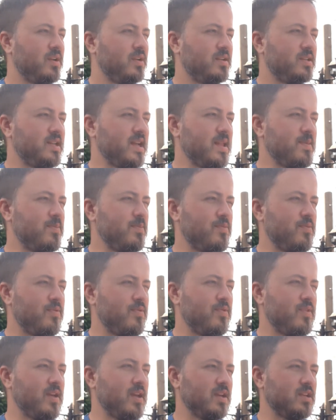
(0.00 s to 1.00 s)
10
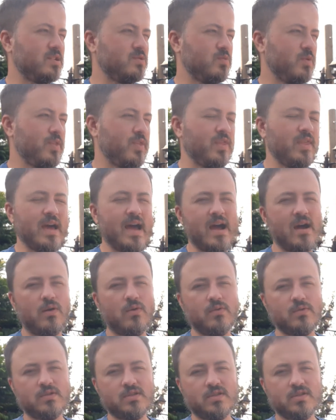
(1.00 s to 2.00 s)
things
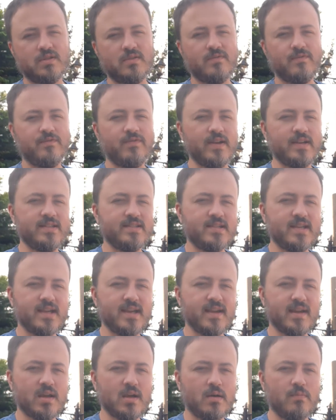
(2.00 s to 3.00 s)
without facing
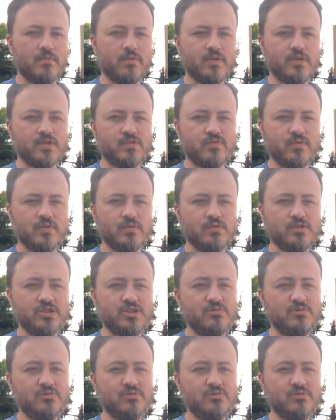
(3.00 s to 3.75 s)
encumbrance rules.